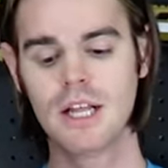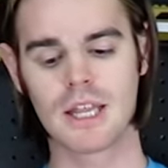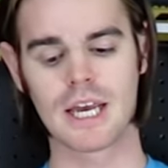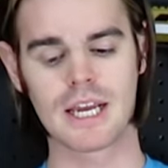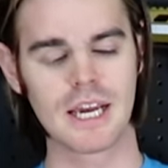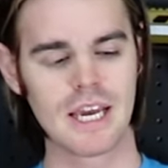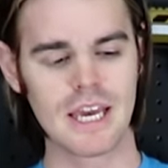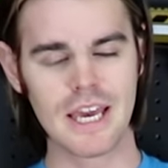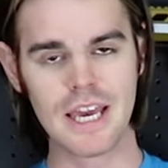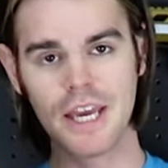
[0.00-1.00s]
Like,
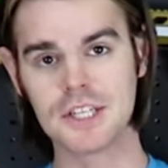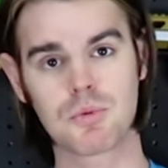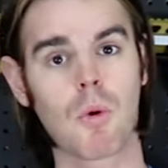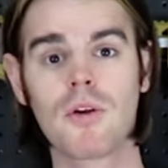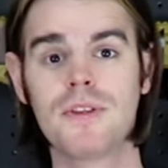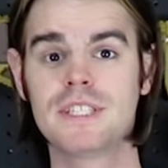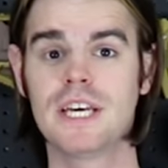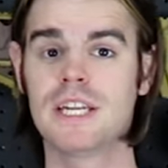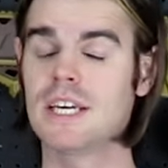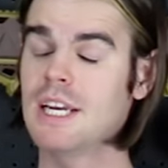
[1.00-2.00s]
it's worth
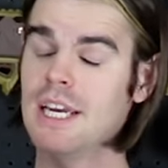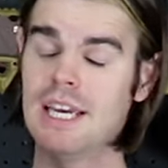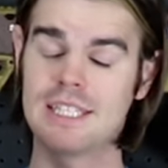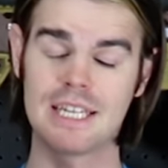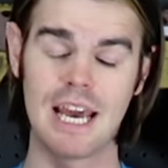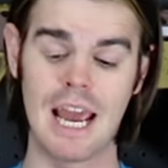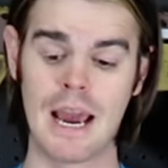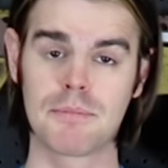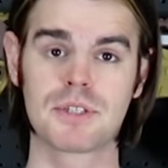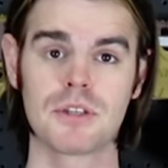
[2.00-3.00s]
attending. It's an
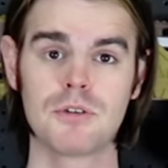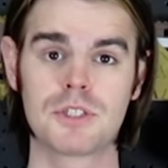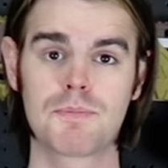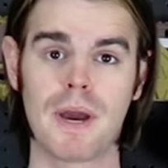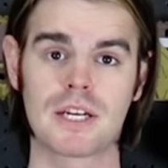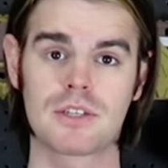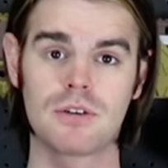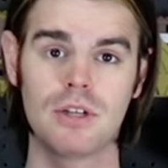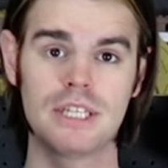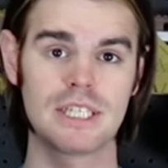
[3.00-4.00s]
absolute
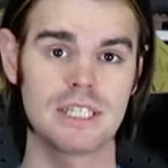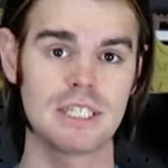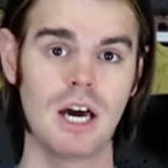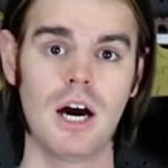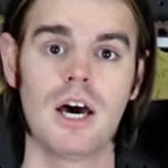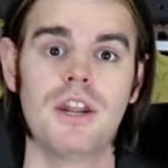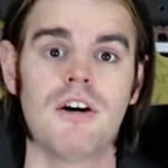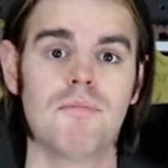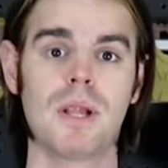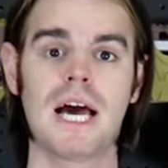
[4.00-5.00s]
spectacle. It's a ton
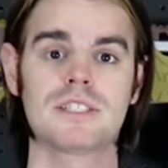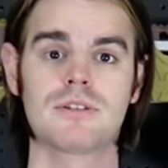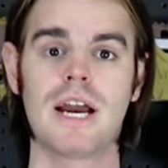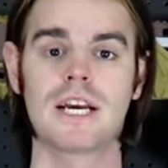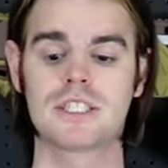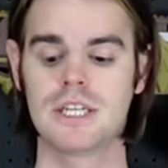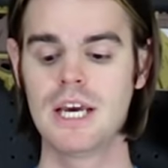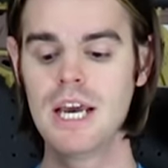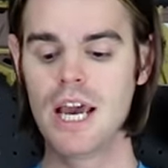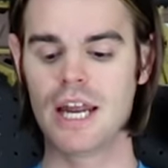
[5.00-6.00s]
of blaster action,
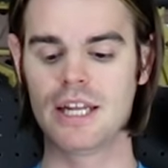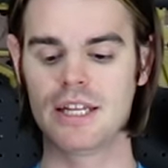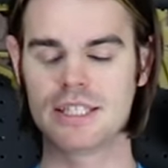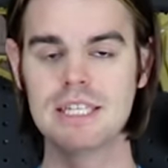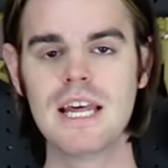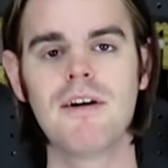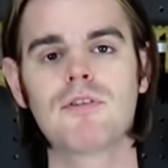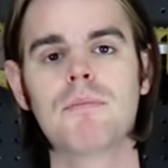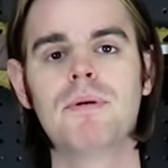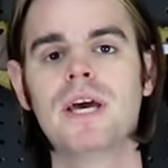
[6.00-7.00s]
and it has
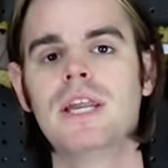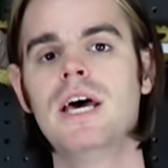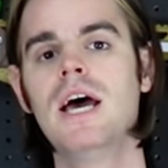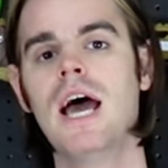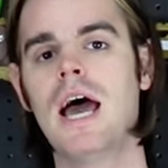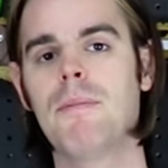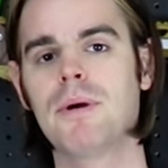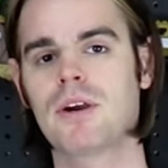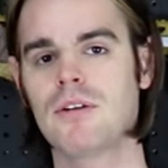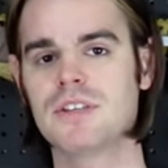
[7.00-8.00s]
never been
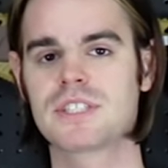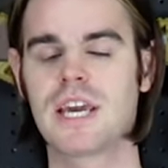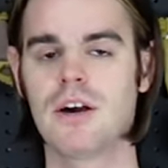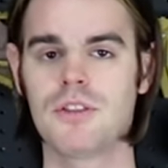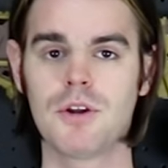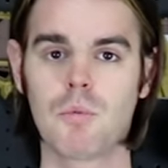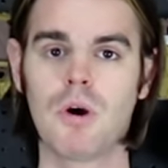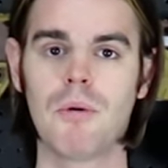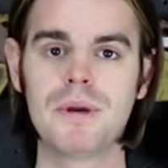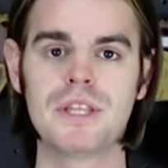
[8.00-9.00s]
epic on the scale that it
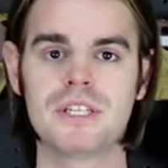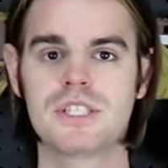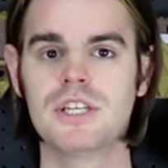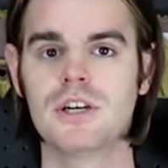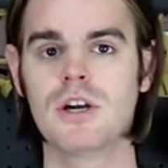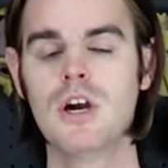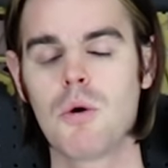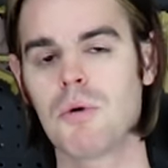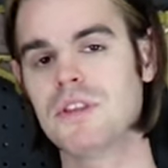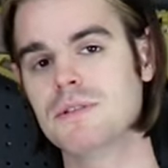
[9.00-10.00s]
will be this year,
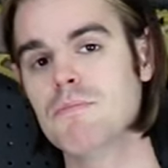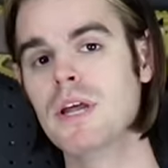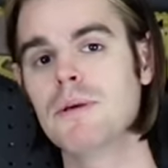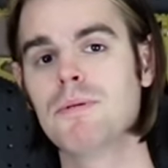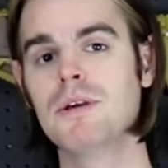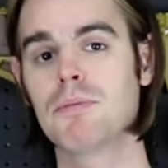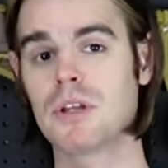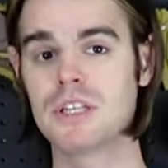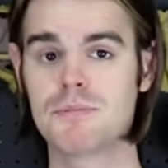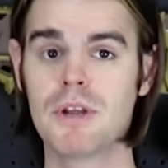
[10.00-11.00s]
with as many people
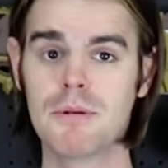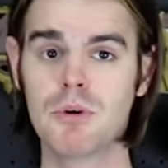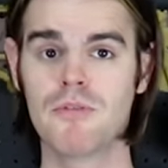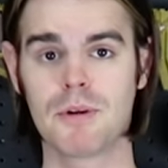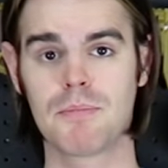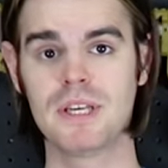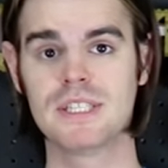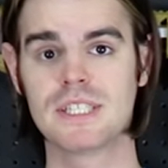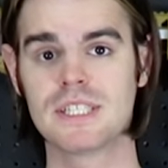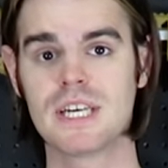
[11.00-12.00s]
and as many moving
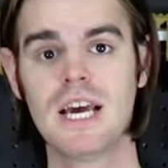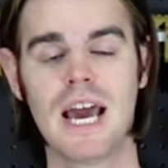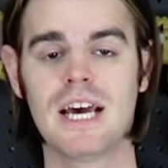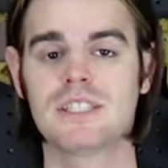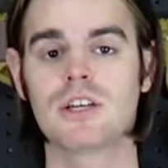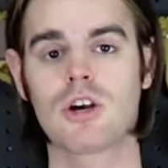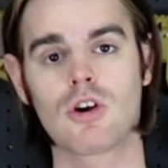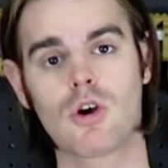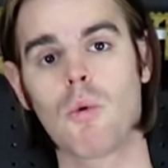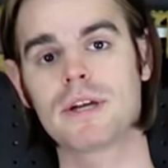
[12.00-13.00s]
pieces as there are
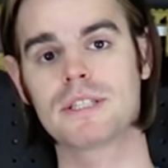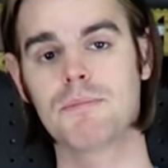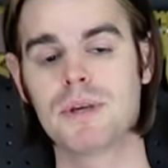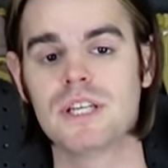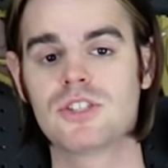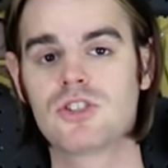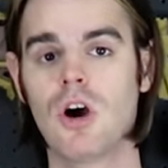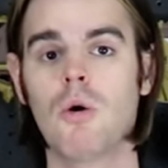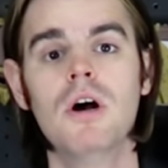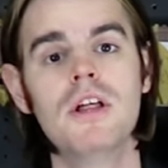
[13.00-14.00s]
going to be.
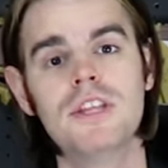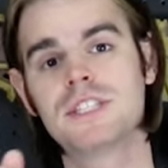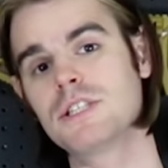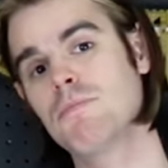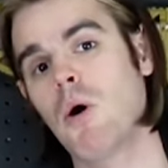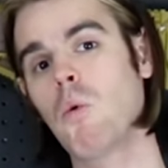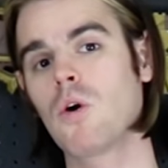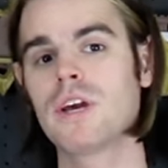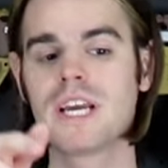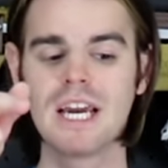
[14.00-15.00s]
So this is my
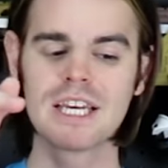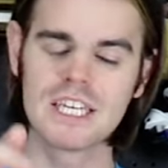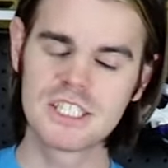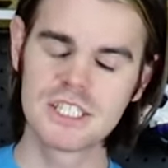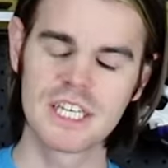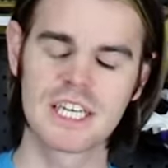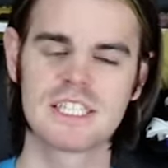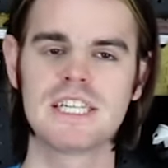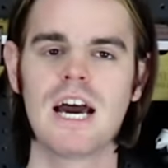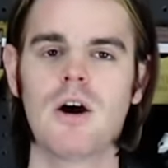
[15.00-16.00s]
warning. Get your
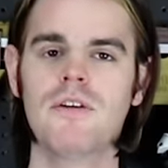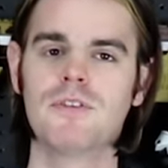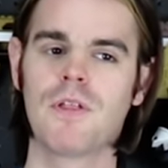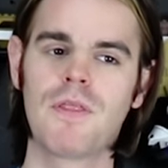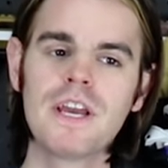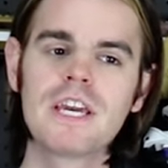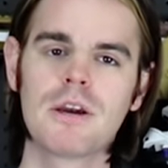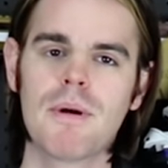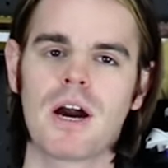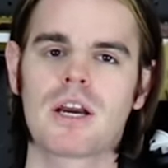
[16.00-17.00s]
tickets now. If you're thinking
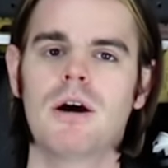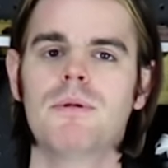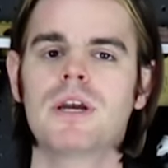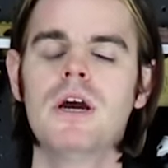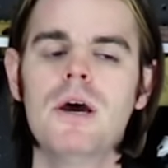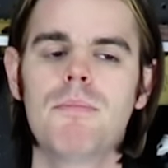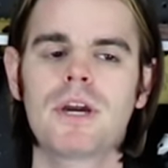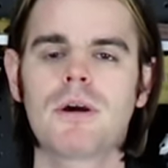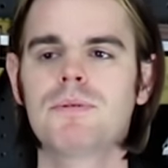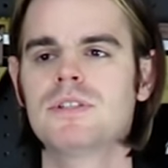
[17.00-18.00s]
about coming,
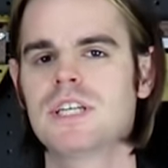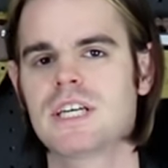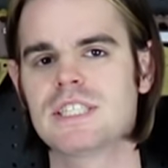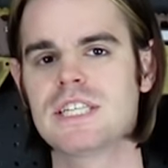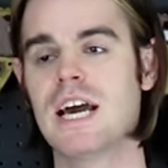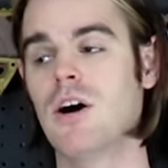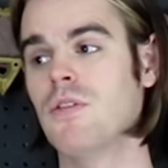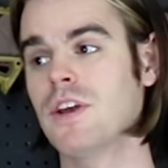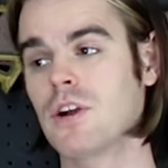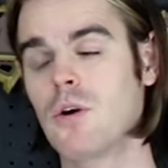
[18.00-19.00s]
pick up your tickets now.
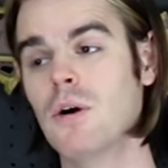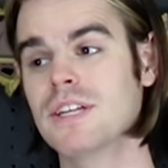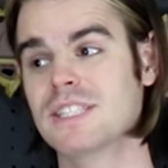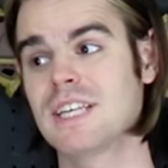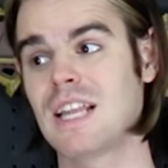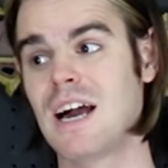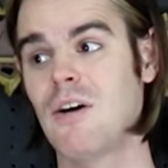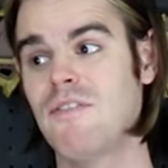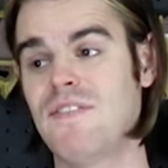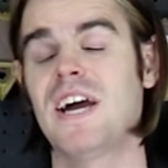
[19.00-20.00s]
They are going to sell
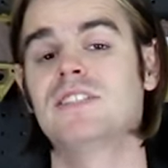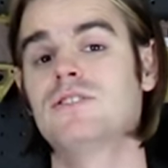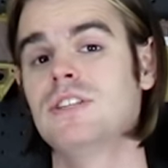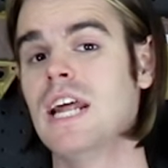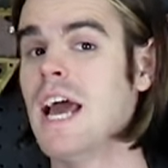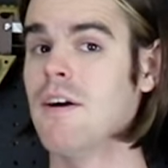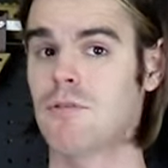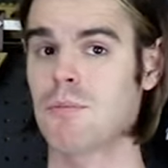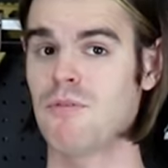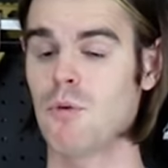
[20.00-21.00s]
out faster than ever
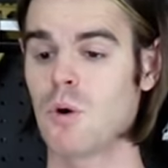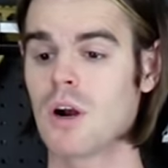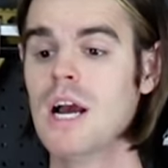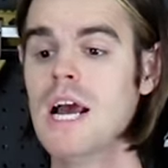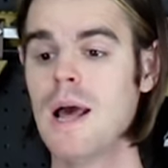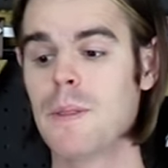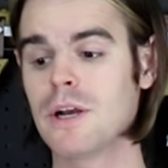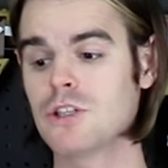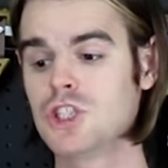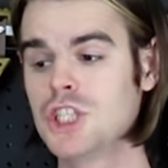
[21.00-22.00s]
before, and they
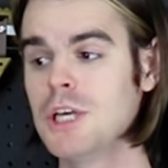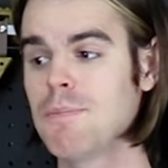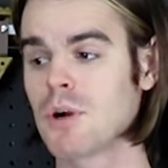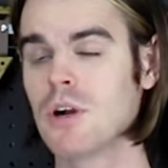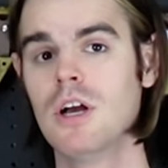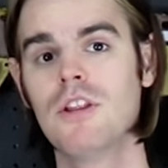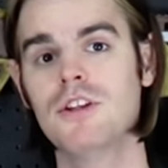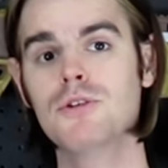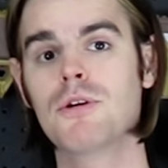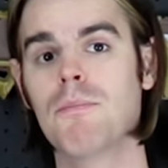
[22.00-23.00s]
are cheaper
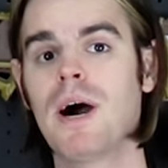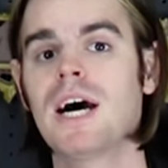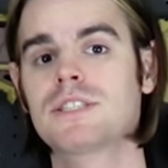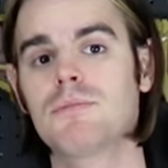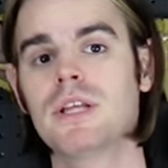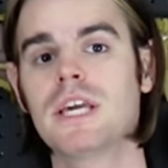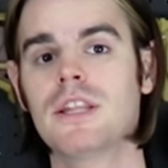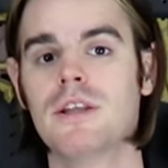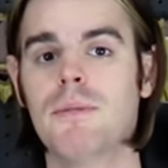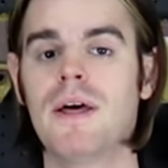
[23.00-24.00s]
than you can possibly
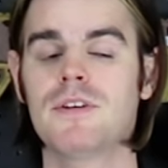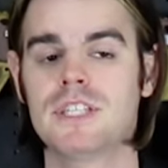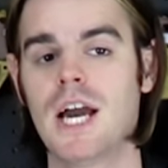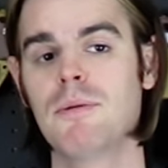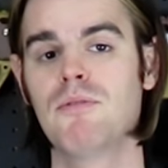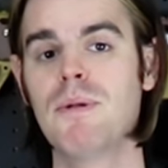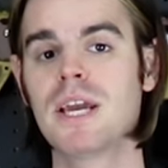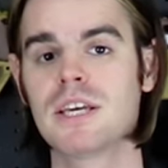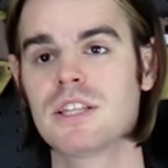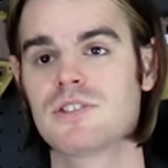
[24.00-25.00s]
get them. At the time of
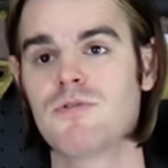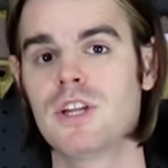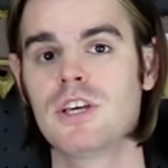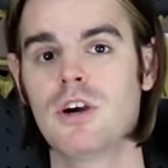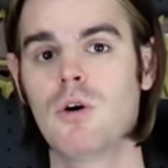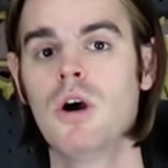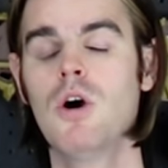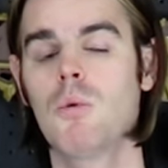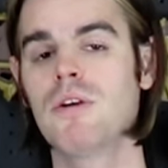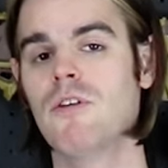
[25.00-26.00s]
making this video,
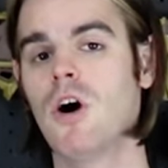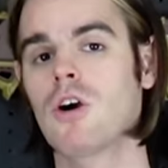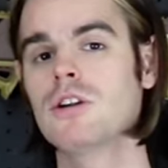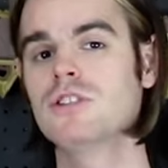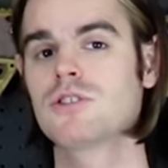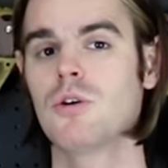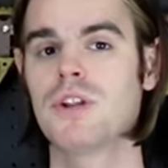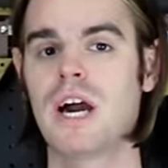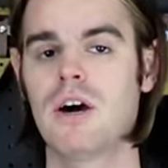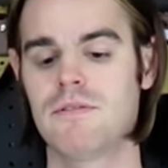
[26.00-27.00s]
we have already sold
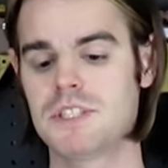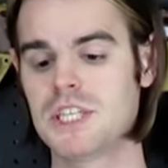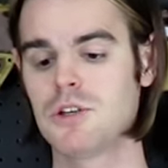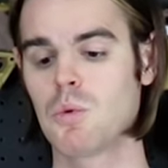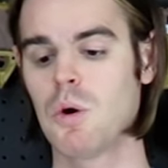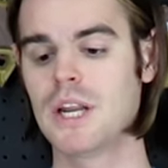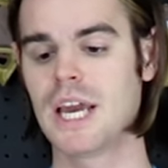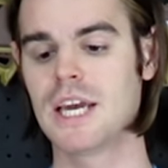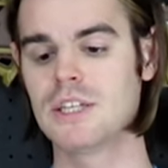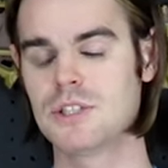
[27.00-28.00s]
out of tier one
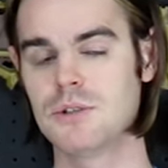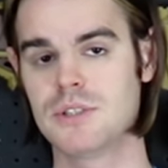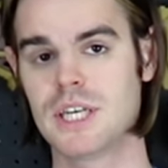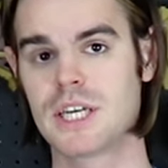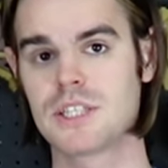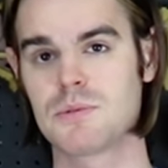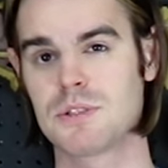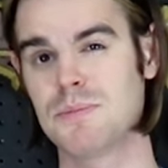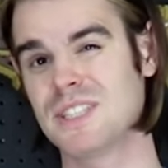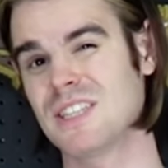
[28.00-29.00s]
and two tickets,
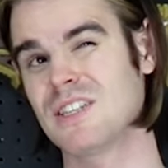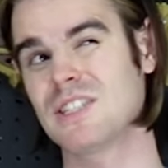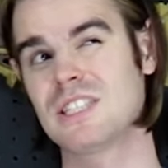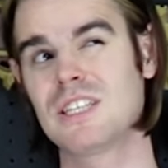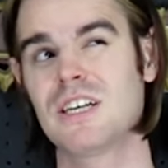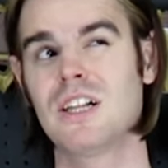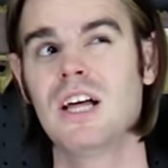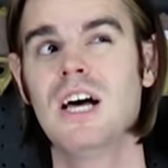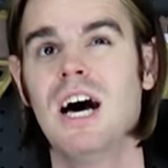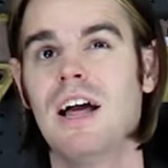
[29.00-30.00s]
which means that they're still,
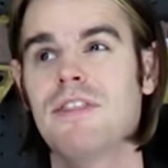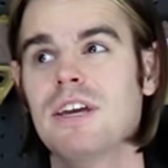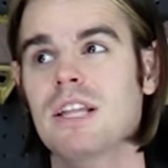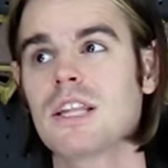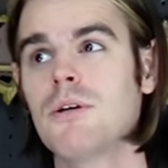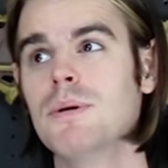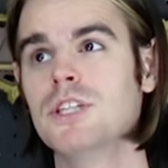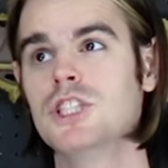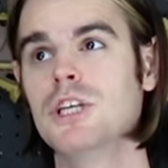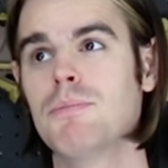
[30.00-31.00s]
I think, a little bit
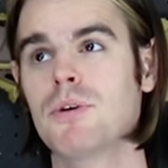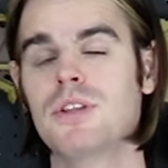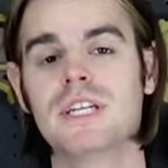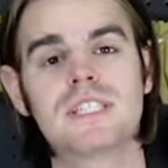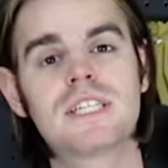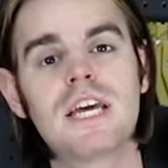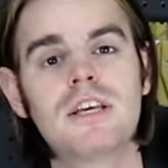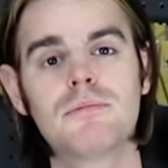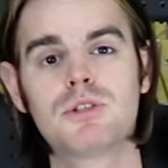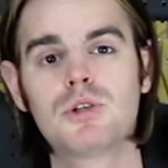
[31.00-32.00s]
cheaper than a
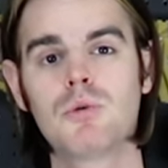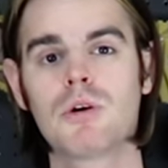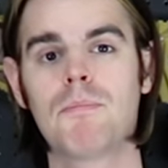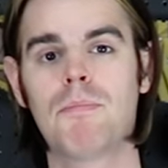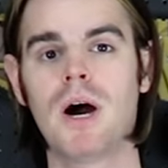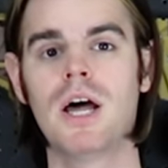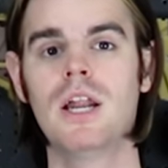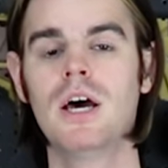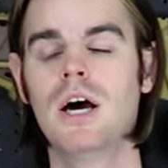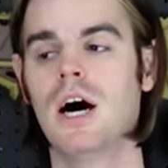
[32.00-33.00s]
stadium tour, but
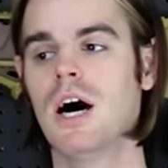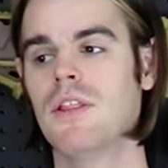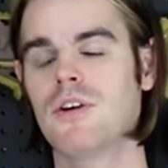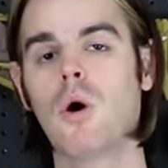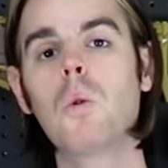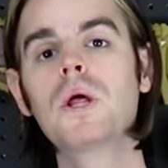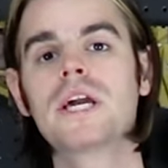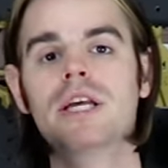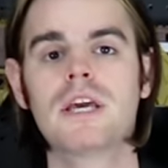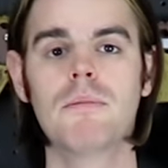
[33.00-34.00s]
uh, they're only
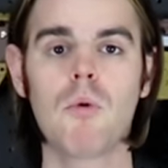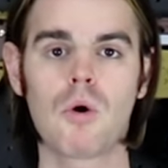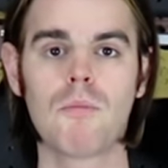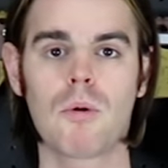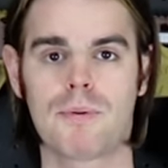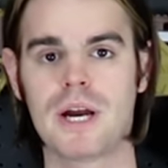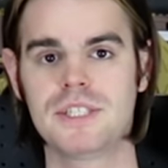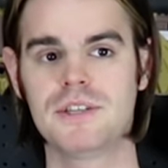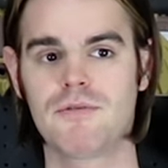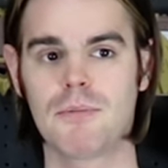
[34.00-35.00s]
going to get more and more
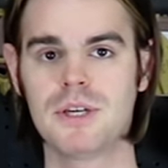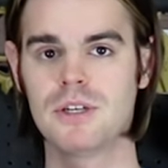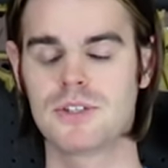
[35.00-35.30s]
pricey from here.